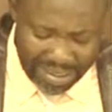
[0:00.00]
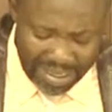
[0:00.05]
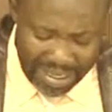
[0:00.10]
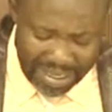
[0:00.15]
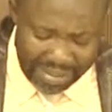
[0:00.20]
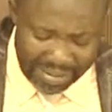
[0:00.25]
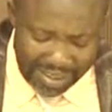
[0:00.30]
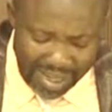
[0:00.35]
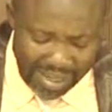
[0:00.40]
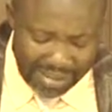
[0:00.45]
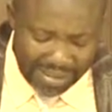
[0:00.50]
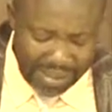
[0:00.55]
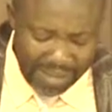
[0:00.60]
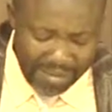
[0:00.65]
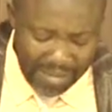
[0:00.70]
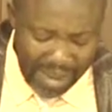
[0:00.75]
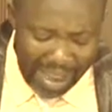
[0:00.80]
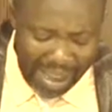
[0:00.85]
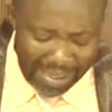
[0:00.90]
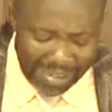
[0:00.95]
is as a
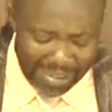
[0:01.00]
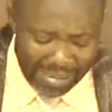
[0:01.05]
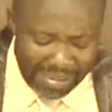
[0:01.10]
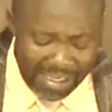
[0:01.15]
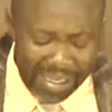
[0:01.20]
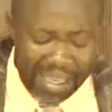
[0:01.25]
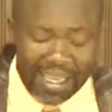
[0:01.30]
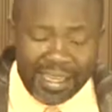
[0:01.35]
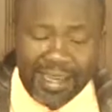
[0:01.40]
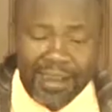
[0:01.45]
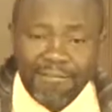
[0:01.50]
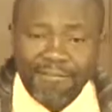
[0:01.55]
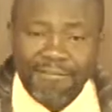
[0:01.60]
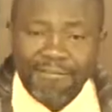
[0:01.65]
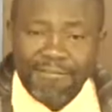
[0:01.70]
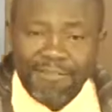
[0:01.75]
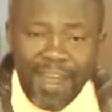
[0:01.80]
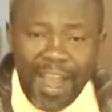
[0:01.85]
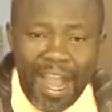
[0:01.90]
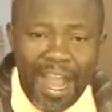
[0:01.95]
man taking a
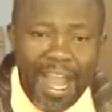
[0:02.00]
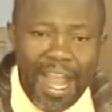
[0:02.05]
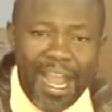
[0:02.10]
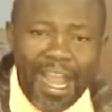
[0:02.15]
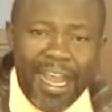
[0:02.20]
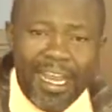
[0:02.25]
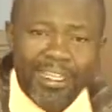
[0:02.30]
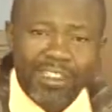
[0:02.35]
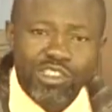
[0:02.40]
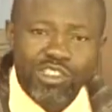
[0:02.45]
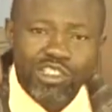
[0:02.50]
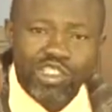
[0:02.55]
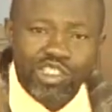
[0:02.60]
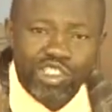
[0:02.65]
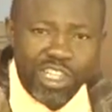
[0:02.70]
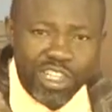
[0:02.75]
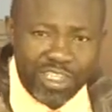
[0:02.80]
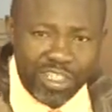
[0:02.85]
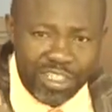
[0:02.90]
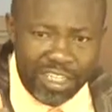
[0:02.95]
far
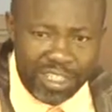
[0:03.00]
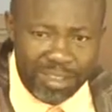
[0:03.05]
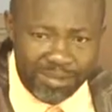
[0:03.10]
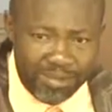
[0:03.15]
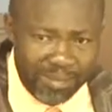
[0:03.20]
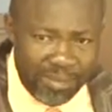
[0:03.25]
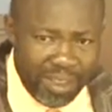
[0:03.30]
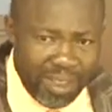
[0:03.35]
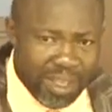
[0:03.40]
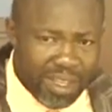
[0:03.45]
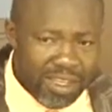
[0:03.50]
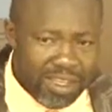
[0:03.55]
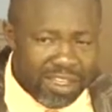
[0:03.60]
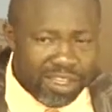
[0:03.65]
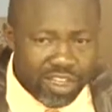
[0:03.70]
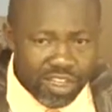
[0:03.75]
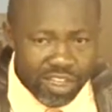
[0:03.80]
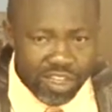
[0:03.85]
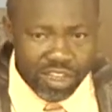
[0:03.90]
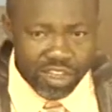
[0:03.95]
journey.
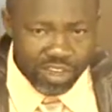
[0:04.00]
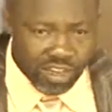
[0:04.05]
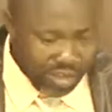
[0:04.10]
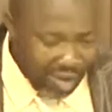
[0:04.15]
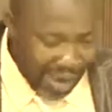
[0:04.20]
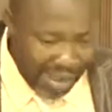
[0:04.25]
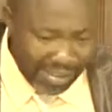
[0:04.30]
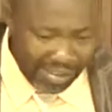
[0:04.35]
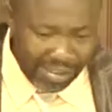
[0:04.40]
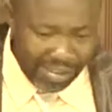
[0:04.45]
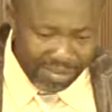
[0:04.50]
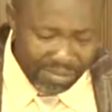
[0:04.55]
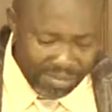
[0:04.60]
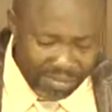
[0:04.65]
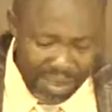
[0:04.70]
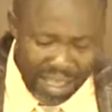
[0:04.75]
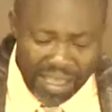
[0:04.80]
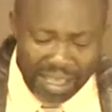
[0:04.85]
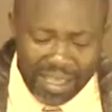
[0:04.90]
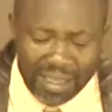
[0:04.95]
Christ
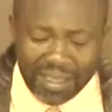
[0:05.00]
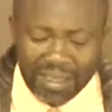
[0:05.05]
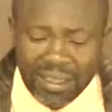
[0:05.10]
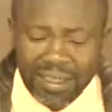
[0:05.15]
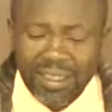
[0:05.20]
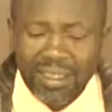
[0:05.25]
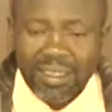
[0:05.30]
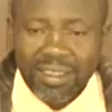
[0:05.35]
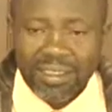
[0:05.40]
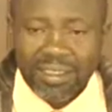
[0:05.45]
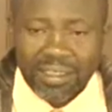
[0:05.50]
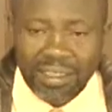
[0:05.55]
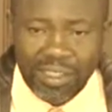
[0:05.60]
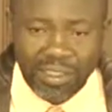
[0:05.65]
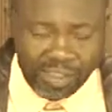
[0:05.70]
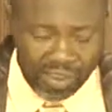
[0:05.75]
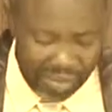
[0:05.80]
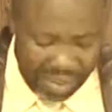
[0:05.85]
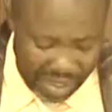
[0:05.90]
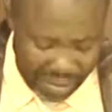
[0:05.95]
made
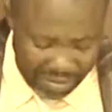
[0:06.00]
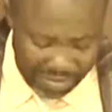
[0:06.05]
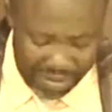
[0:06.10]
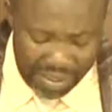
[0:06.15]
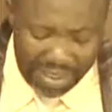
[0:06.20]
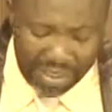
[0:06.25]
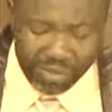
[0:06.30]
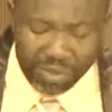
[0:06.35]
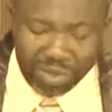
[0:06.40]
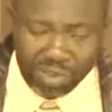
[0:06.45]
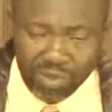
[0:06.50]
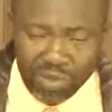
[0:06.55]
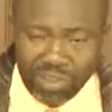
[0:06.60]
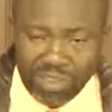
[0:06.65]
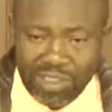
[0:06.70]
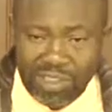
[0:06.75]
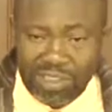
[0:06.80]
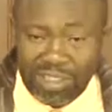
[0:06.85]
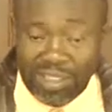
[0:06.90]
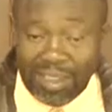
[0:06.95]
this available to us.
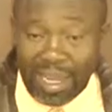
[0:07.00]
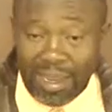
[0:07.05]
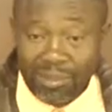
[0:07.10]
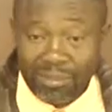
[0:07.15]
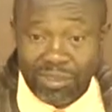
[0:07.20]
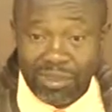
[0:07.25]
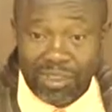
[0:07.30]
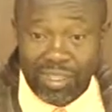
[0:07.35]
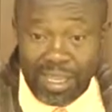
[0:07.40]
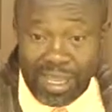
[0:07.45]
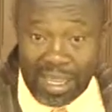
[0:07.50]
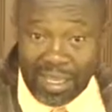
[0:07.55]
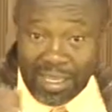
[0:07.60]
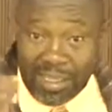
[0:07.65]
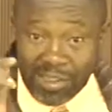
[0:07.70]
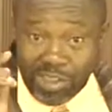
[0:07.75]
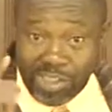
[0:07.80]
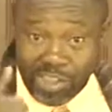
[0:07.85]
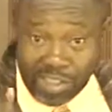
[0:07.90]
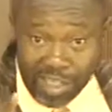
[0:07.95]
He said, I'm taking
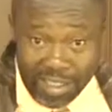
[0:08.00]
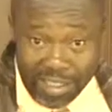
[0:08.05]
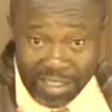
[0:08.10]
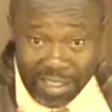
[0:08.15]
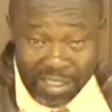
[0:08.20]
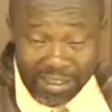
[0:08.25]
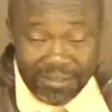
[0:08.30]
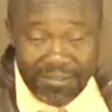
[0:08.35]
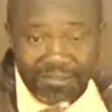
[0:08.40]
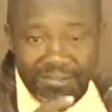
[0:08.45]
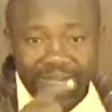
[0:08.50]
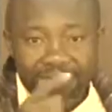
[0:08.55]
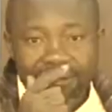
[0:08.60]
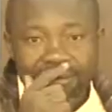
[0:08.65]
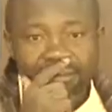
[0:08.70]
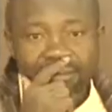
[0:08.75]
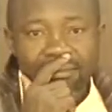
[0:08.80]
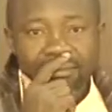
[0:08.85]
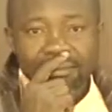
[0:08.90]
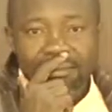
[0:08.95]
a journey
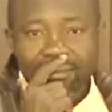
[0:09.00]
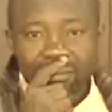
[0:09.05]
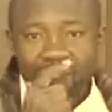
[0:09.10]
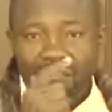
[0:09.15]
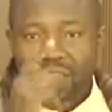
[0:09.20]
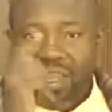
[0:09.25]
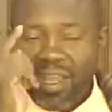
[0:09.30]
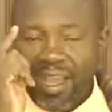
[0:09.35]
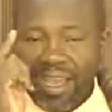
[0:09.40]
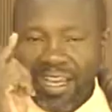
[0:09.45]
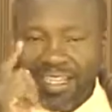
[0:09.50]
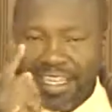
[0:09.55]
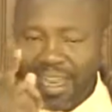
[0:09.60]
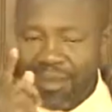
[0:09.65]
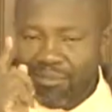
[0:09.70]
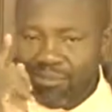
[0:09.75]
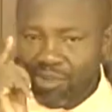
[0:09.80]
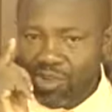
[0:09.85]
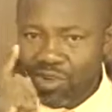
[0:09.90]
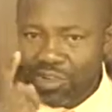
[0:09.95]
and
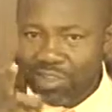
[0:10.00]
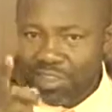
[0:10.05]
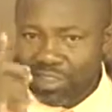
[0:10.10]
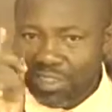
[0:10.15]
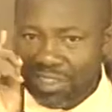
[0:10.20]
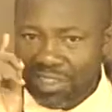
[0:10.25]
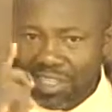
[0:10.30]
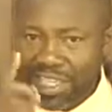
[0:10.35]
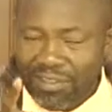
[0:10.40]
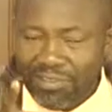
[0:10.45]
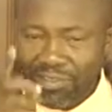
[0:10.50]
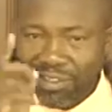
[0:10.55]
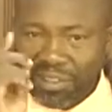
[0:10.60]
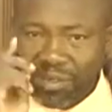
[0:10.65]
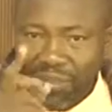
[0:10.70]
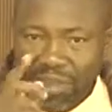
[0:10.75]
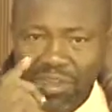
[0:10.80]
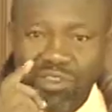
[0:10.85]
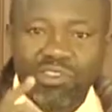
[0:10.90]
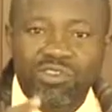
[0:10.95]
I'm going to give
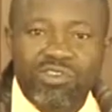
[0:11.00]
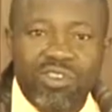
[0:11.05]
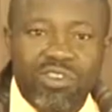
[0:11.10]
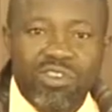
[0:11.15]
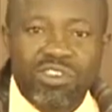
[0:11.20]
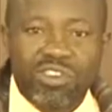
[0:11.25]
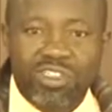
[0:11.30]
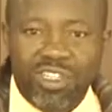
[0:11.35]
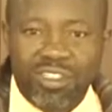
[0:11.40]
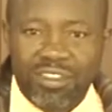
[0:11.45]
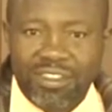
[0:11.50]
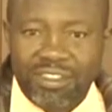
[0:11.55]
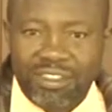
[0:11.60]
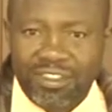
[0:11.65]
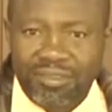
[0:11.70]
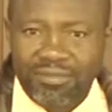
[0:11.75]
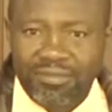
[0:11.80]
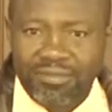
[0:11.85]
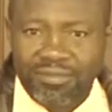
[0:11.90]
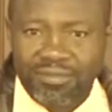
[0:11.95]
some instructions.